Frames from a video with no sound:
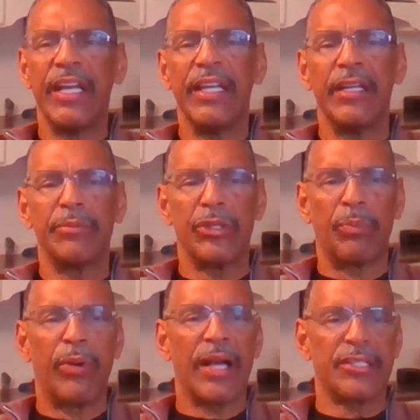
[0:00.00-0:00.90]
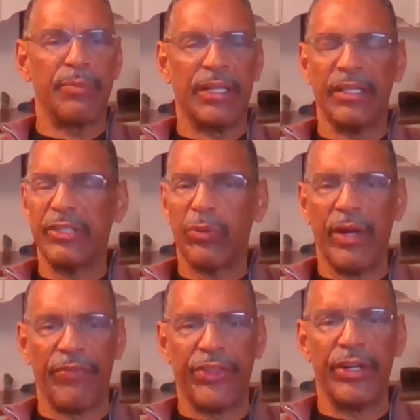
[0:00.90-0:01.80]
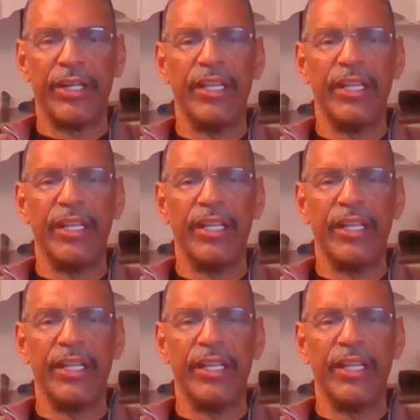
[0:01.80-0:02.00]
to approximately 12:30